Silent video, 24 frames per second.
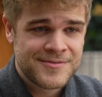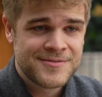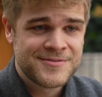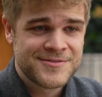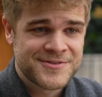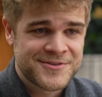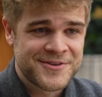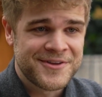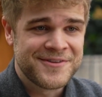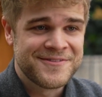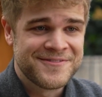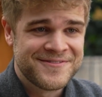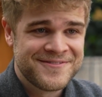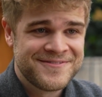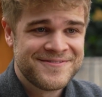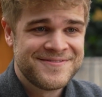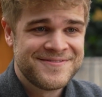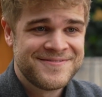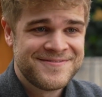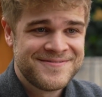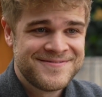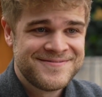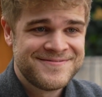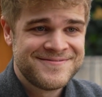Looks good.
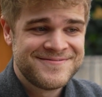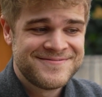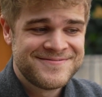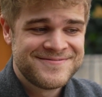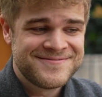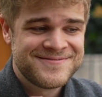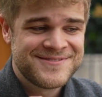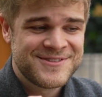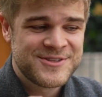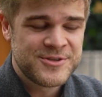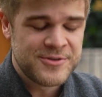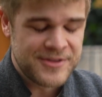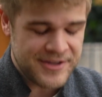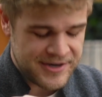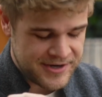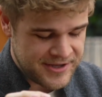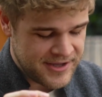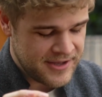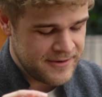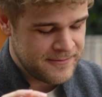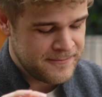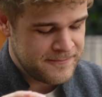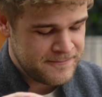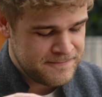Let's do that
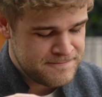again.